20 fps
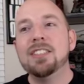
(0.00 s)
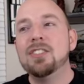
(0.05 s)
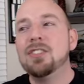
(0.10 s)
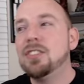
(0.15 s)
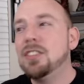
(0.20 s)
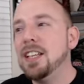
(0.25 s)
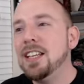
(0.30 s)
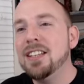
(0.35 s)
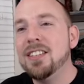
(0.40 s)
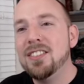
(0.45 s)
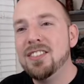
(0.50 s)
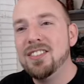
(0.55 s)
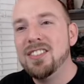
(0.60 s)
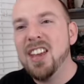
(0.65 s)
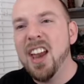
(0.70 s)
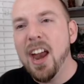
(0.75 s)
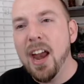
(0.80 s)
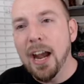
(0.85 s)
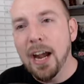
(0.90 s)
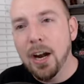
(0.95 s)
is
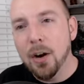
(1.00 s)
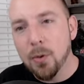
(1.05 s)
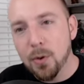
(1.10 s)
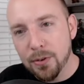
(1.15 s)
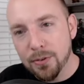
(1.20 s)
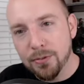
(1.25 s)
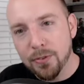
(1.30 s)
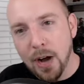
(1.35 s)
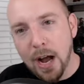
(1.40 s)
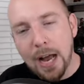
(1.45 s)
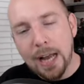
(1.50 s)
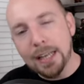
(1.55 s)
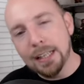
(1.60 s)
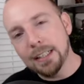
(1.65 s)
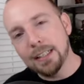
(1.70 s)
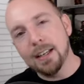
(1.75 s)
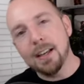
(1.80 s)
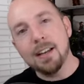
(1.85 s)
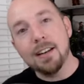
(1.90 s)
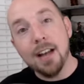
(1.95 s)

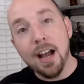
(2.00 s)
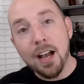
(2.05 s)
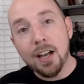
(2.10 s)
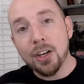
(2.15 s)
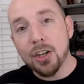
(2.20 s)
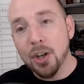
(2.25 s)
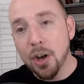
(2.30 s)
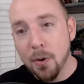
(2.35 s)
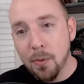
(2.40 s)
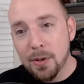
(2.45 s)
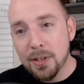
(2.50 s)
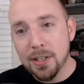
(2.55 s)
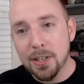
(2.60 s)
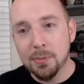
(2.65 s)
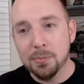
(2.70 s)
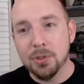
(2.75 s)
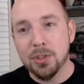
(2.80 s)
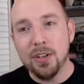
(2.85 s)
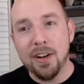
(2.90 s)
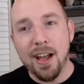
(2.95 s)
terrifying. Not going
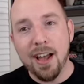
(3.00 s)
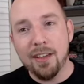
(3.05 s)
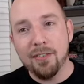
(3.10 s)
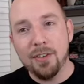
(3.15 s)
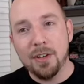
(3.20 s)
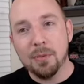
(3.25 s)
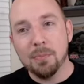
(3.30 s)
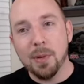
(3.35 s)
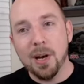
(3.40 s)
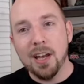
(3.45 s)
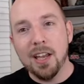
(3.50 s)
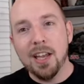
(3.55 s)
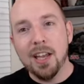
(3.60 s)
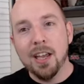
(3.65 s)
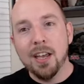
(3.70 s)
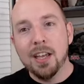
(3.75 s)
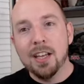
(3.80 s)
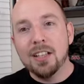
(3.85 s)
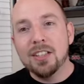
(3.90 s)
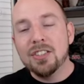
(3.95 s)
dumpster diving, but
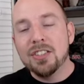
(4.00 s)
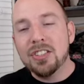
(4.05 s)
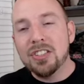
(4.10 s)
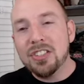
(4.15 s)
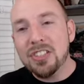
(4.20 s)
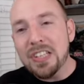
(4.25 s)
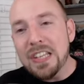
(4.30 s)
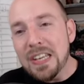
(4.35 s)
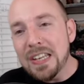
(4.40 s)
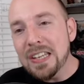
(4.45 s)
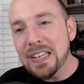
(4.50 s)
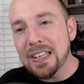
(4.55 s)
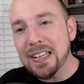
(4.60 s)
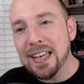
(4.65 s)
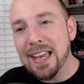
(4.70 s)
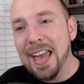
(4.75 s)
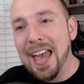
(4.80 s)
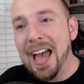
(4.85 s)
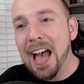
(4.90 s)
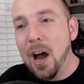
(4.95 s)
seeing
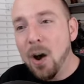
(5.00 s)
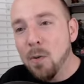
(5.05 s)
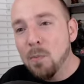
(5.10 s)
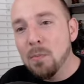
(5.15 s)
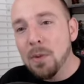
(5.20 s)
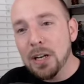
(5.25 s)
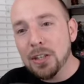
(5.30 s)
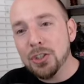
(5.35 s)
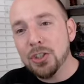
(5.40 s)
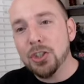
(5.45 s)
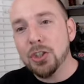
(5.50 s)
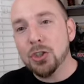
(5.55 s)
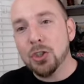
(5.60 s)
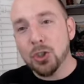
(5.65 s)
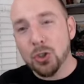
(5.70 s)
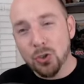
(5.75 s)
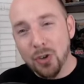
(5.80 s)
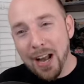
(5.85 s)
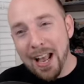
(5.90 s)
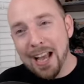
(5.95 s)
how much
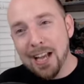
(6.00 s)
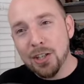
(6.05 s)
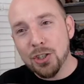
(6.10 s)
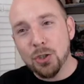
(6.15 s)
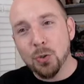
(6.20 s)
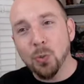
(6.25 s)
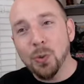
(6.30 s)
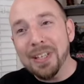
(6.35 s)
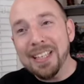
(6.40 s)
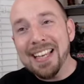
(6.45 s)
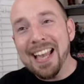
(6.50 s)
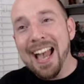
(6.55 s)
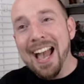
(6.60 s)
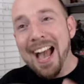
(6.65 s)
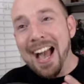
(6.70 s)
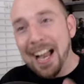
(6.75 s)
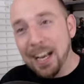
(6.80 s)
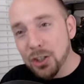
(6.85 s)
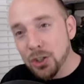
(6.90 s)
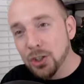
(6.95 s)
trash we
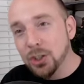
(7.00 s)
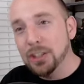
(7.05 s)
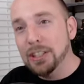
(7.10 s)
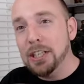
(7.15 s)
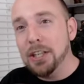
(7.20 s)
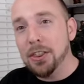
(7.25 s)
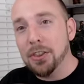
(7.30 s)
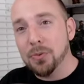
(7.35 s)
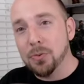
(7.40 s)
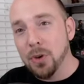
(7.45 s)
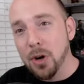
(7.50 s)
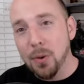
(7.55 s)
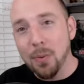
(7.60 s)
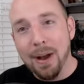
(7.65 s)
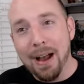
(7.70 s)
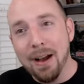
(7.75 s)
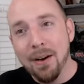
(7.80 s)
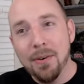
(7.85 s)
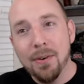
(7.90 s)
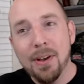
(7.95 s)
actually throw
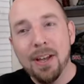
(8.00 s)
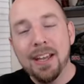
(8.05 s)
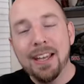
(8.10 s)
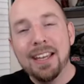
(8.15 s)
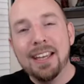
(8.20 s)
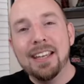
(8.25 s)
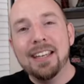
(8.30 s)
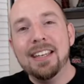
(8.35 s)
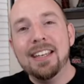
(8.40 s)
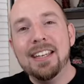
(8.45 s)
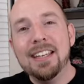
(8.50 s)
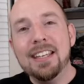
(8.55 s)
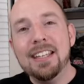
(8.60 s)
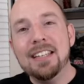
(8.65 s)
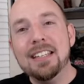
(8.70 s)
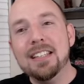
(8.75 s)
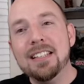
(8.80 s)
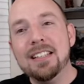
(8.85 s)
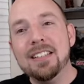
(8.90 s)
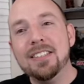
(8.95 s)
out
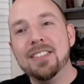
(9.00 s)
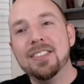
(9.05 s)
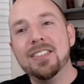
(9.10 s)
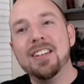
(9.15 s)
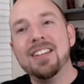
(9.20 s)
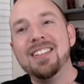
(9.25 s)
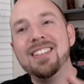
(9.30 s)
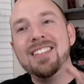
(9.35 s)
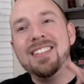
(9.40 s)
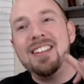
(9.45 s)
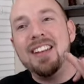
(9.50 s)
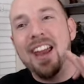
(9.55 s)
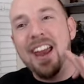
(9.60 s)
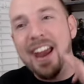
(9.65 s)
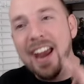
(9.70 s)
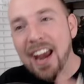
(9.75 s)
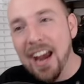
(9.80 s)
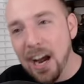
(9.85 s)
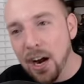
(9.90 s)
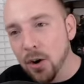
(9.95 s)
is
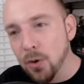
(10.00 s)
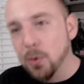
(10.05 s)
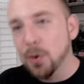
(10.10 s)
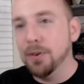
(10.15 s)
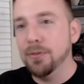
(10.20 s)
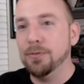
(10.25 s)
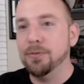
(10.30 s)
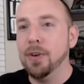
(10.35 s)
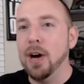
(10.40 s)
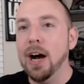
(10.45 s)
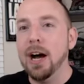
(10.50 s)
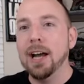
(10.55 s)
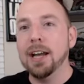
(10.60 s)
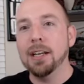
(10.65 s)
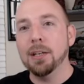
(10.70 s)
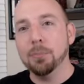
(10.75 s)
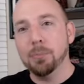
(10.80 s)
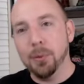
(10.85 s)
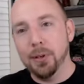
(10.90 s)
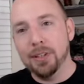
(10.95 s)

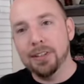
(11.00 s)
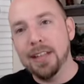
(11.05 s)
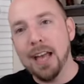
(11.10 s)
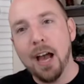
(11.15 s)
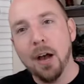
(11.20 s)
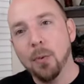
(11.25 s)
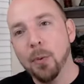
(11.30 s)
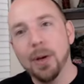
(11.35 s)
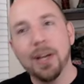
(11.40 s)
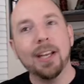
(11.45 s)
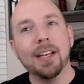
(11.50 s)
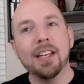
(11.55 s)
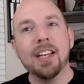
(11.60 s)
terrifying. Put it that way.